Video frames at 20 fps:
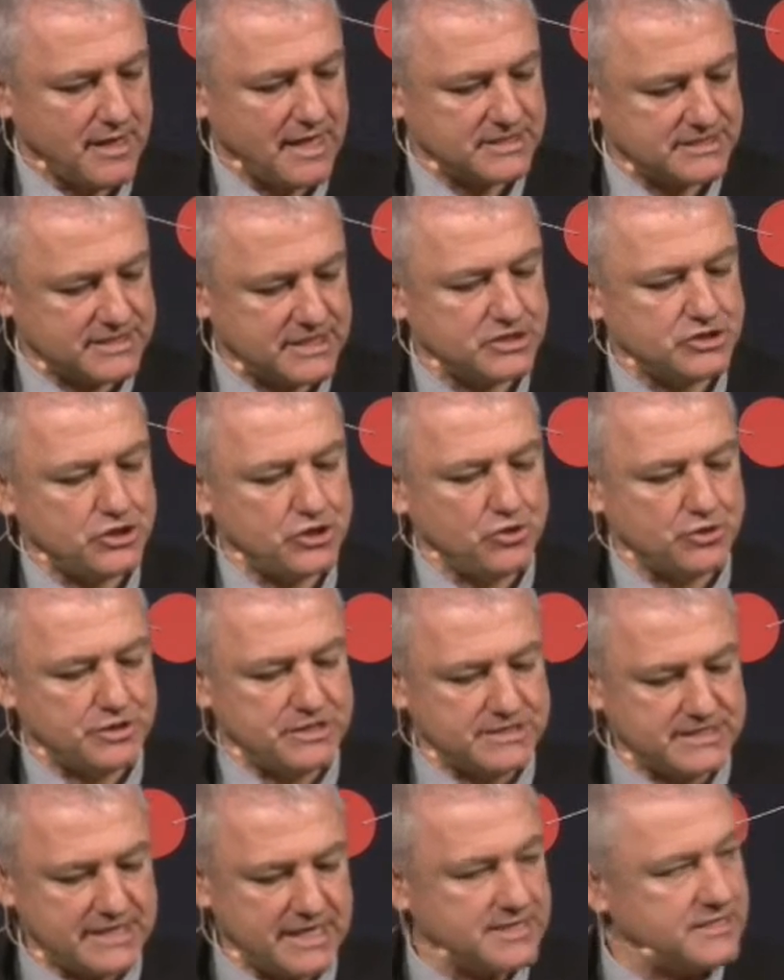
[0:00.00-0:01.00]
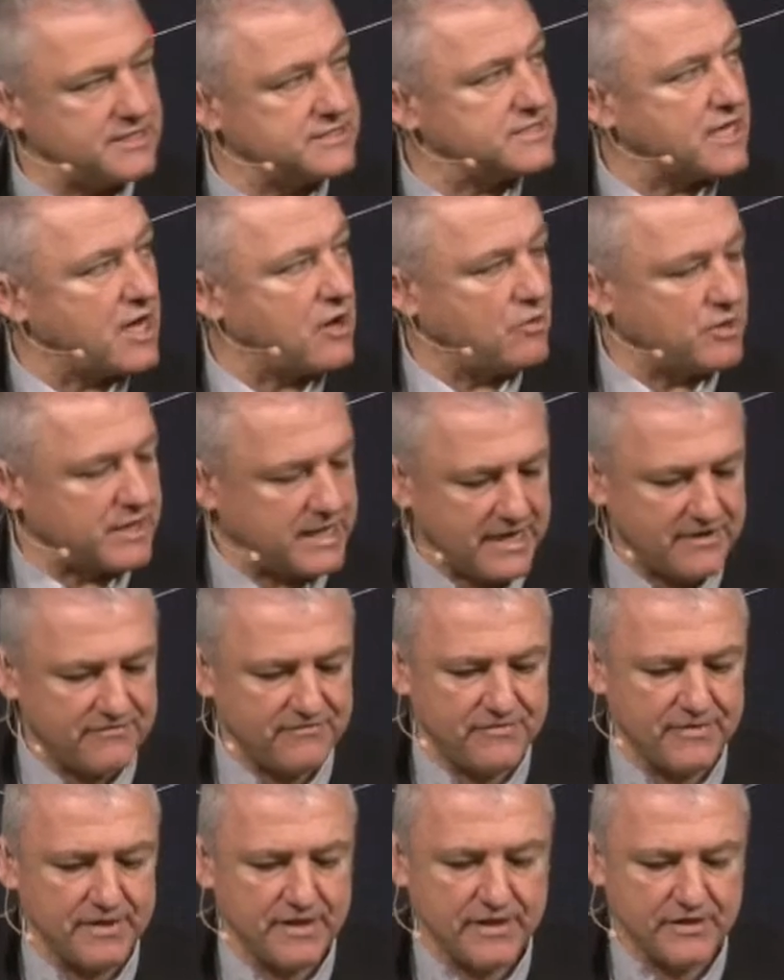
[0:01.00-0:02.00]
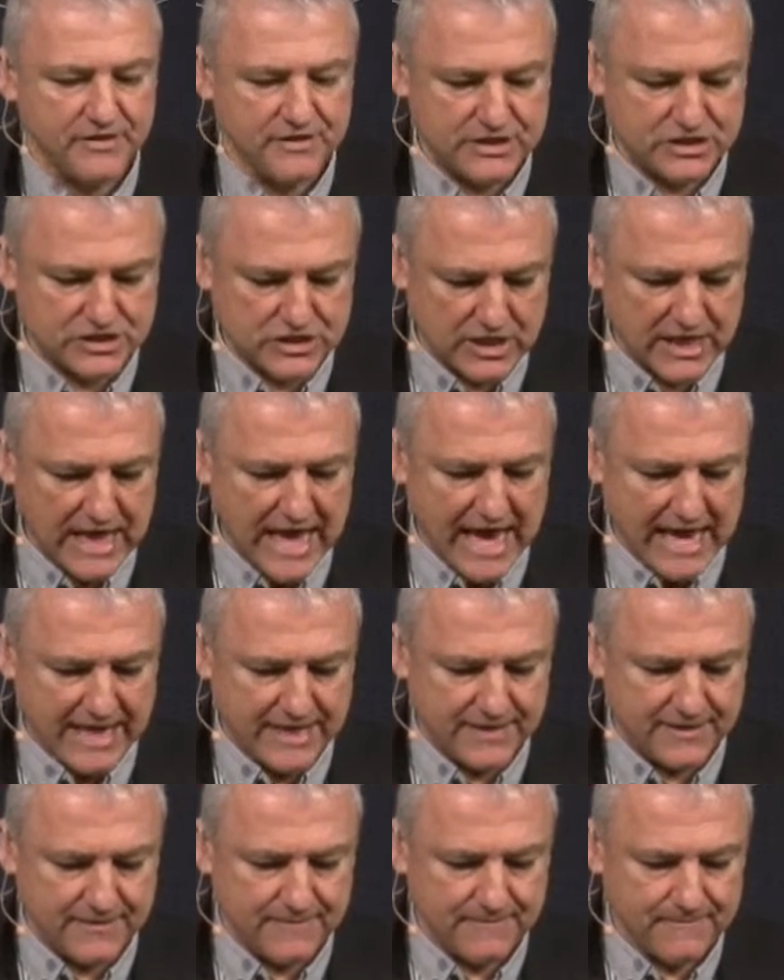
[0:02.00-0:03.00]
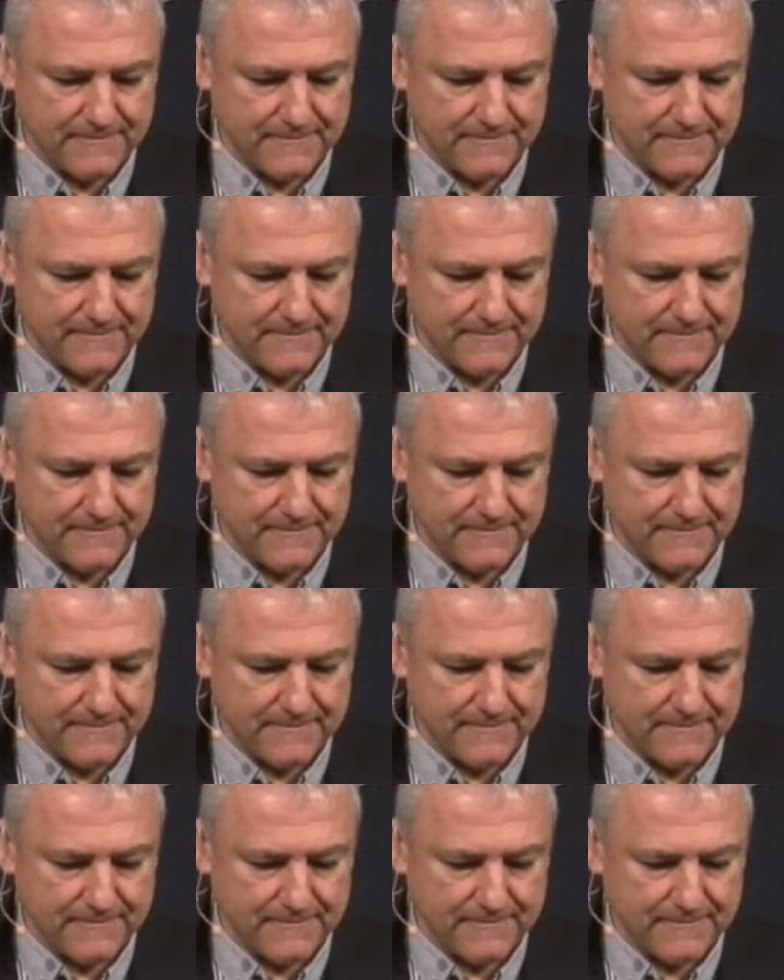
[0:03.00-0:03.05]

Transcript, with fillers: and said to your descendants, I will give this land.